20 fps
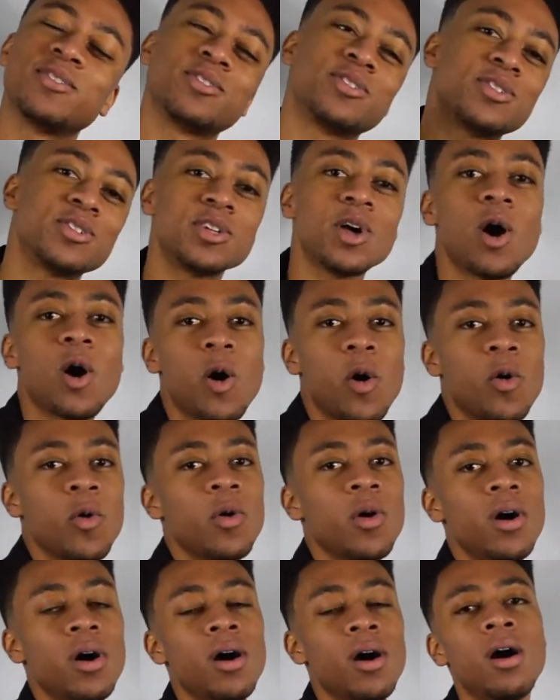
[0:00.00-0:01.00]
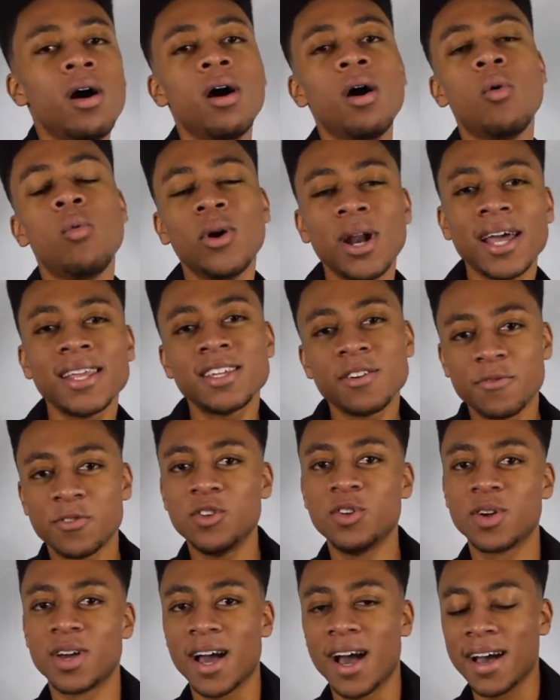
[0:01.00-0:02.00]
So, what I did for
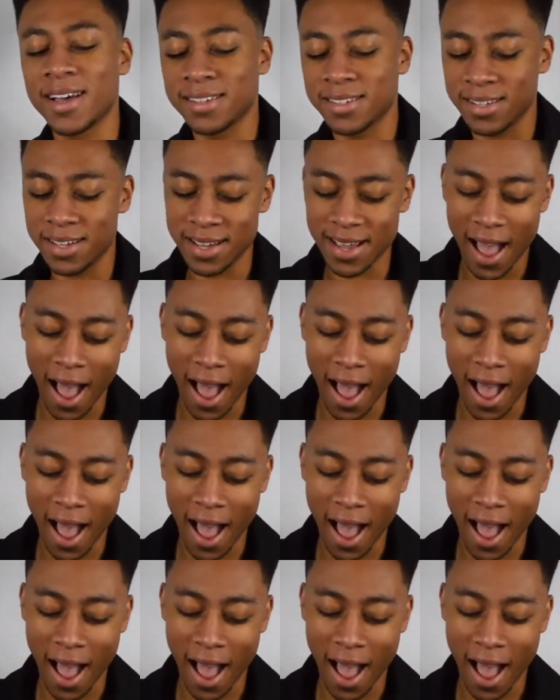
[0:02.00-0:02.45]
you guys,